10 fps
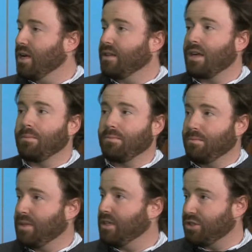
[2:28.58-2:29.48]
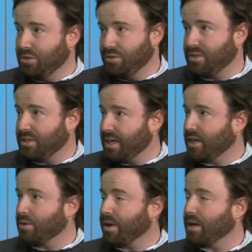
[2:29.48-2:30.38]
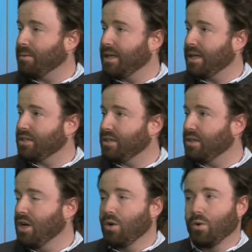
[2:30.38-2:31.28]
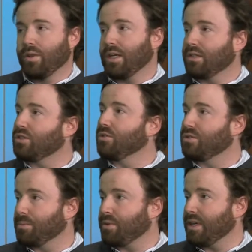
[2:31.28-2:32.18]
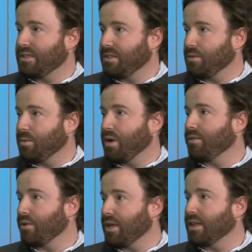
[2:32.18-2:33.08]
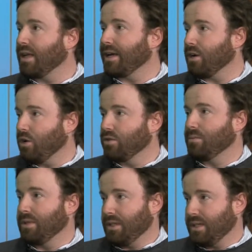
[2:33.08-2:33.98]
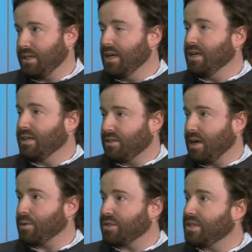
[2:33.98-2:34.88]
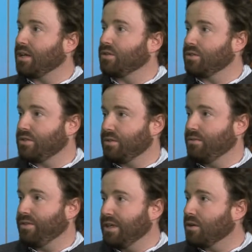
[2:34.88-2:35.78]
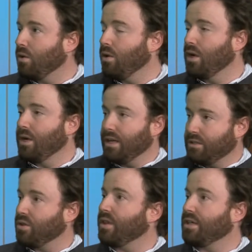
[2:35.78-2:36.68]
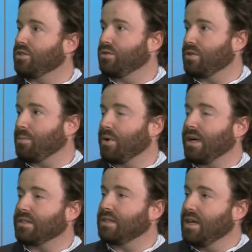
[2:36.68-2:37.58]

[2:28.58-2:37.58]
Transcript: They can choose to take our recommendation, or they can choose to price it wherever they'd like. Ultimately, it's our seller's vehicle, and so they choose the price.